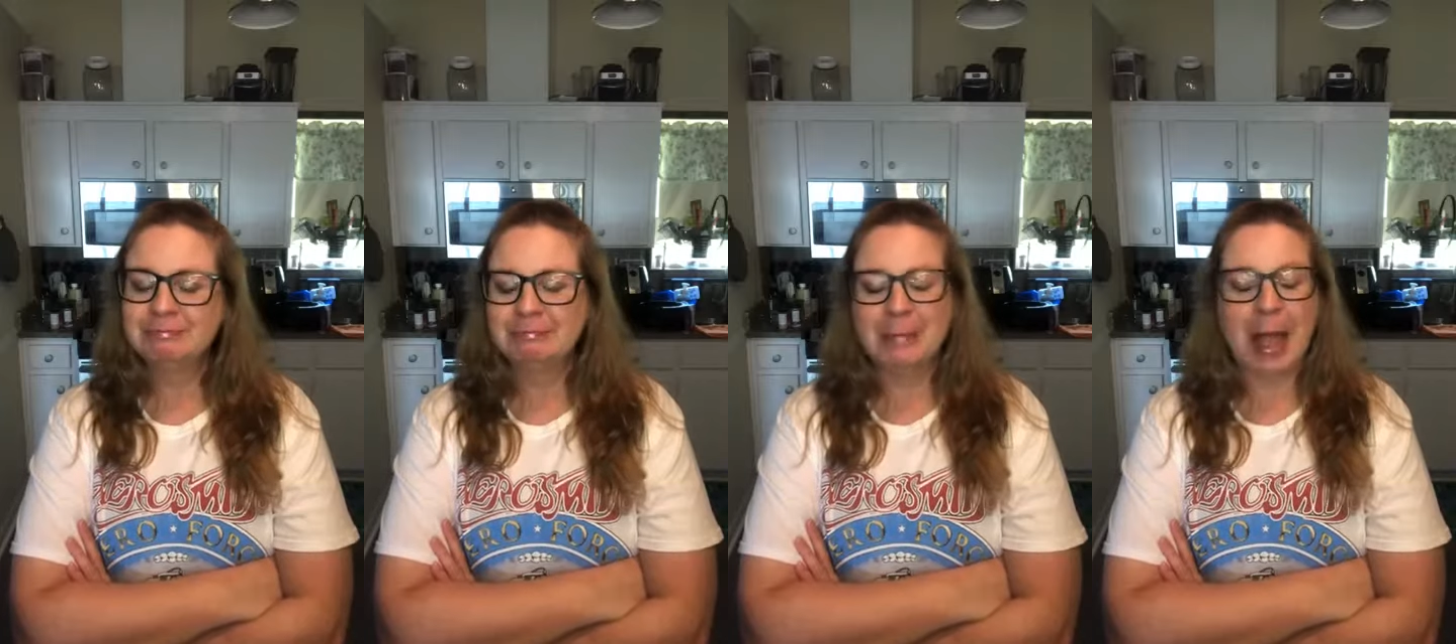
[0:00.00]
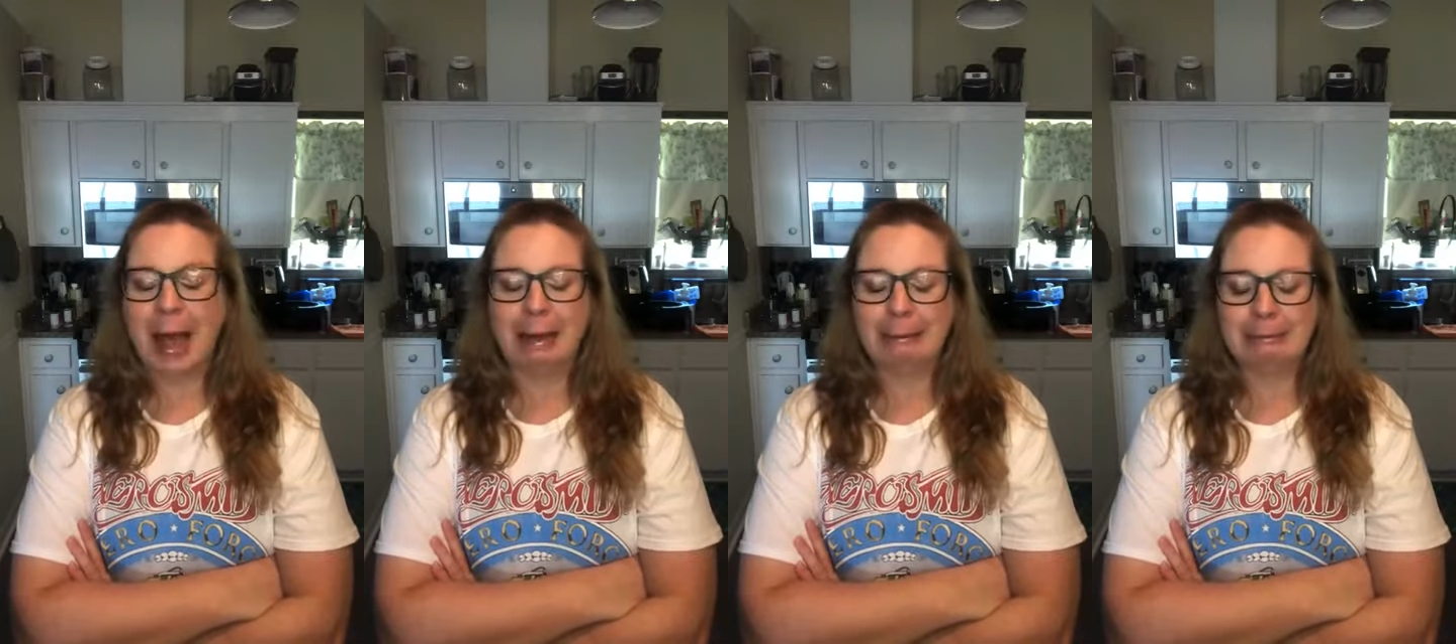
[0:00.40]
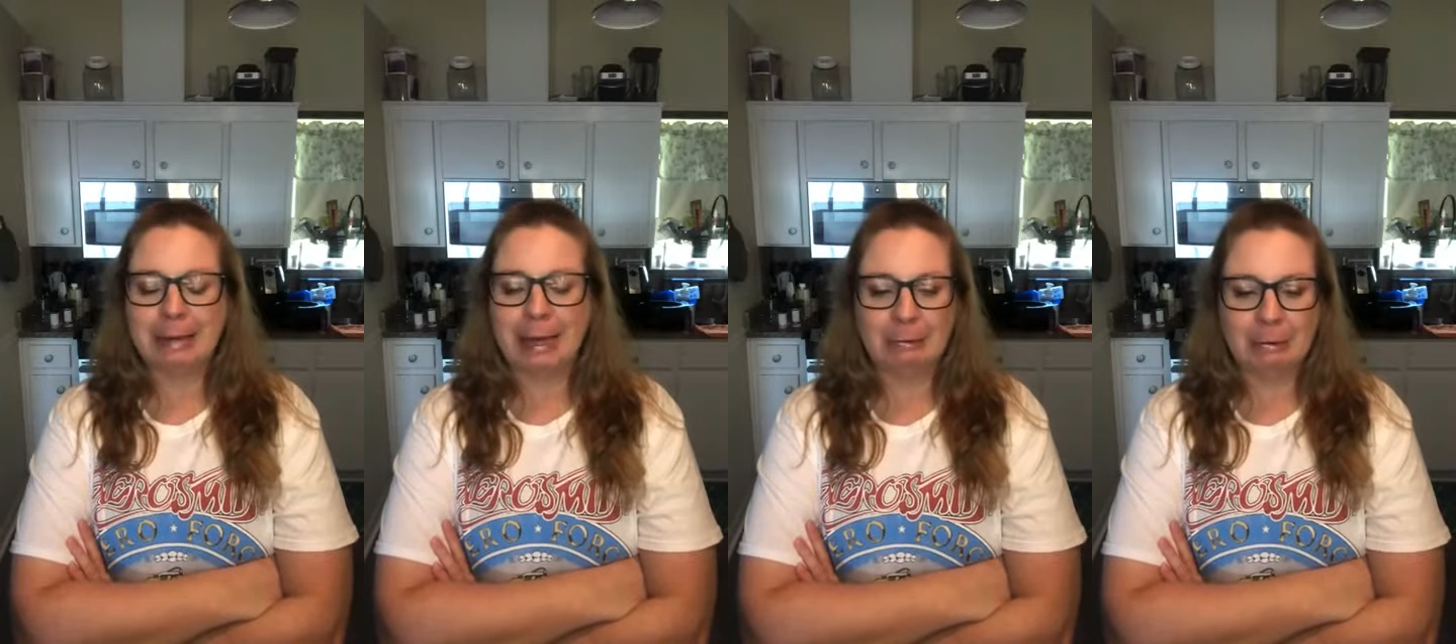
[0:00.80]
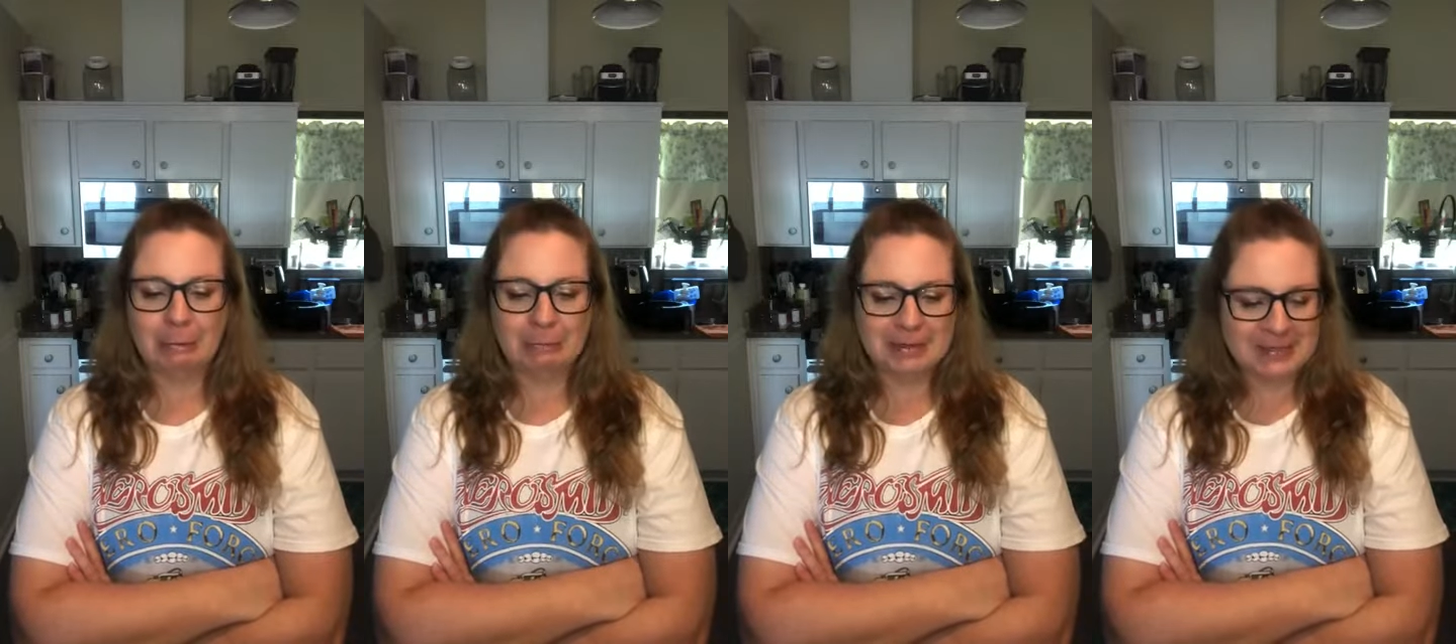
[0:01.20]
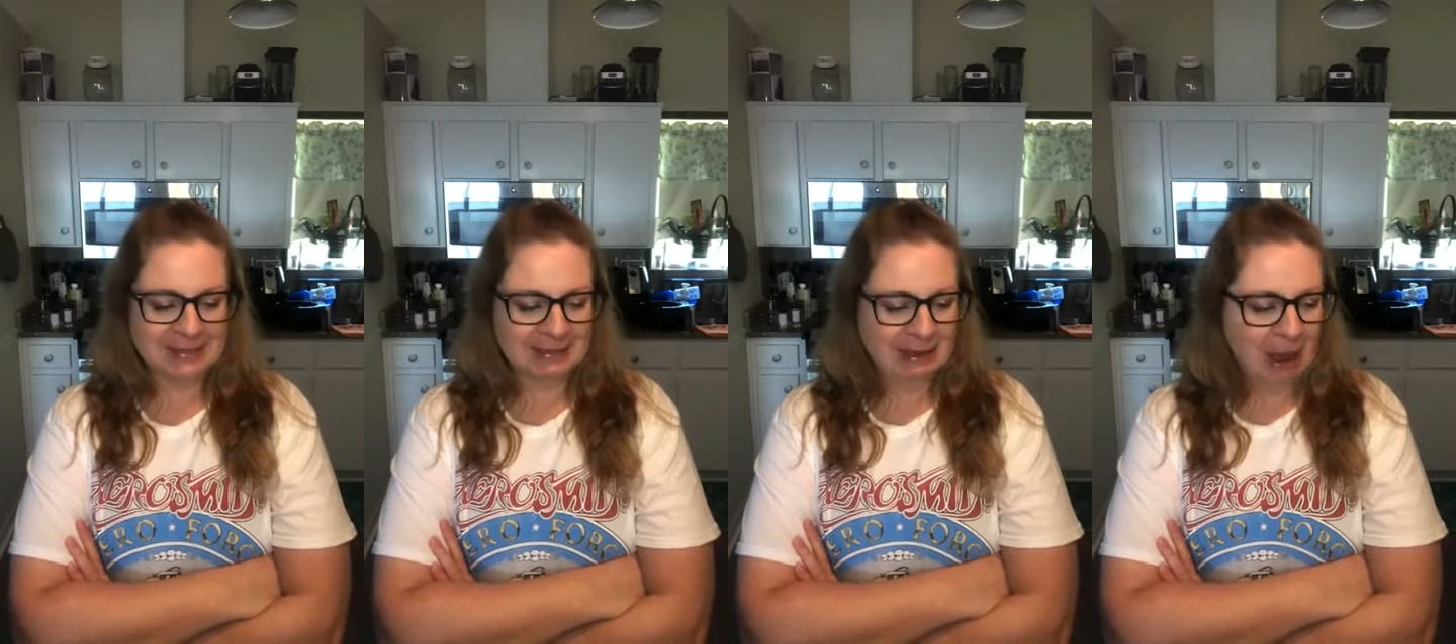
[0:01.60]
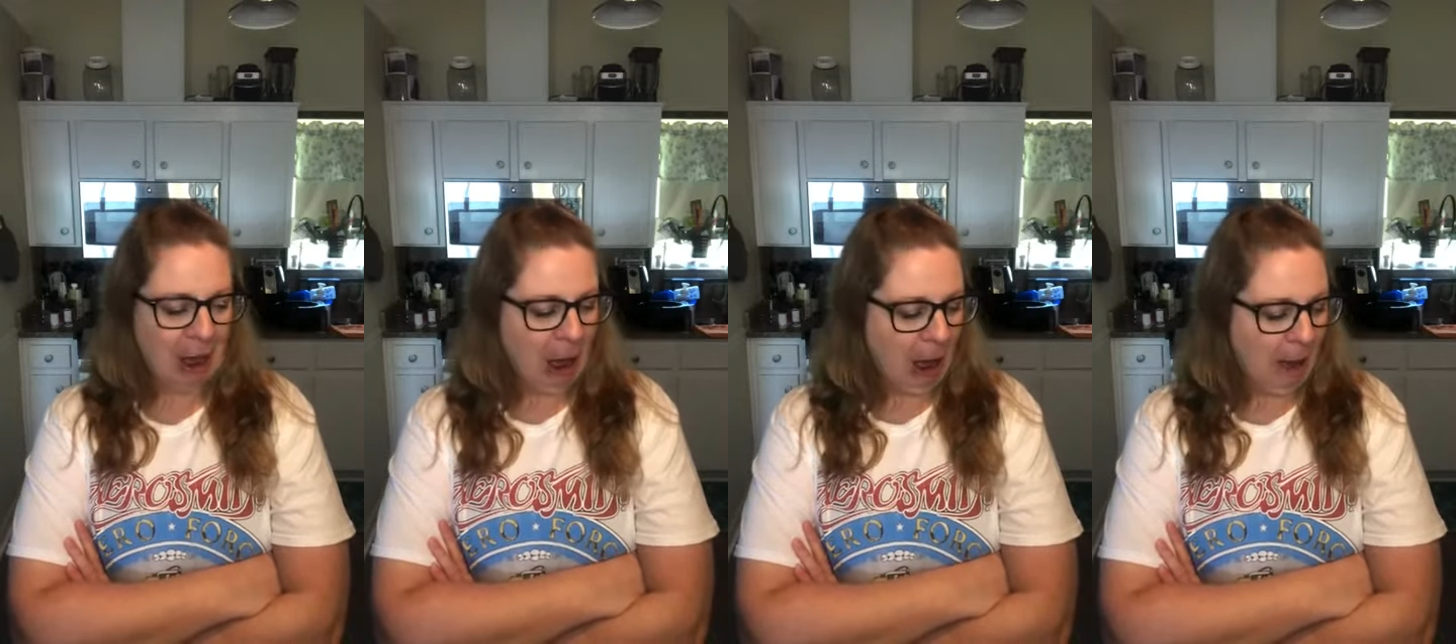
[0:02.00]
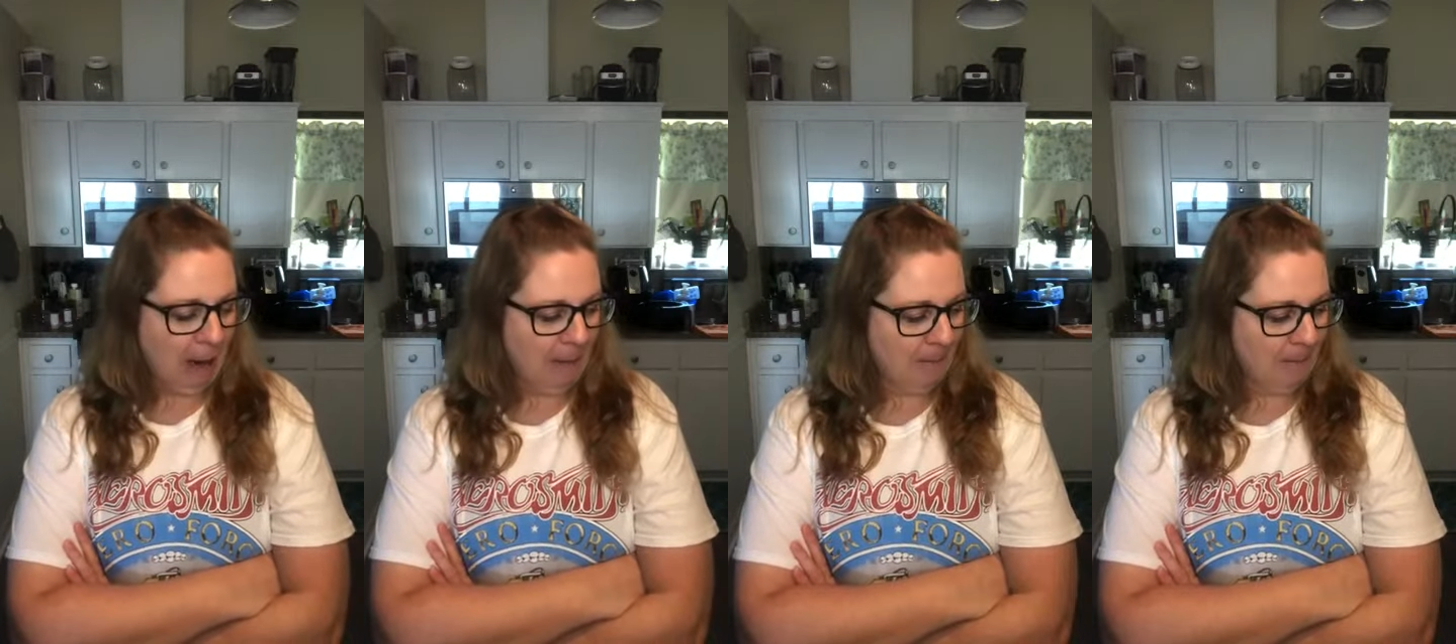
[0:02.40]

Yeah, I don't know. We'll see. I